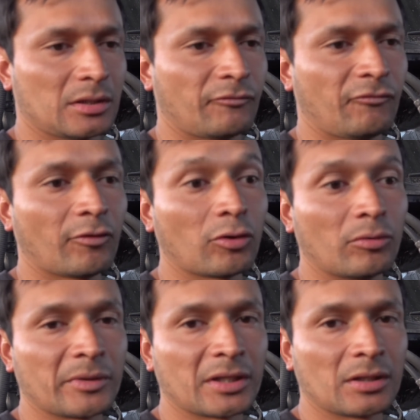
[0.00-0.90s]

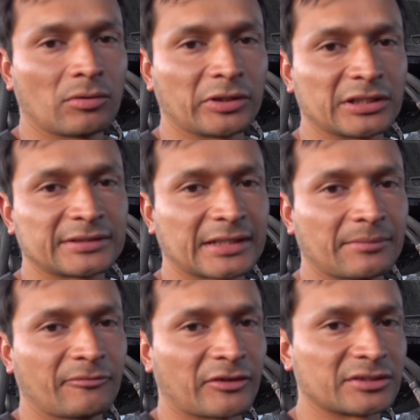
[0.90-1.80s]
Follow me on
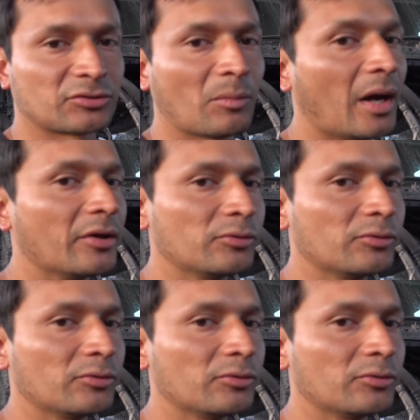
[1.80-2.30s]
Instagram, Francisco Amaya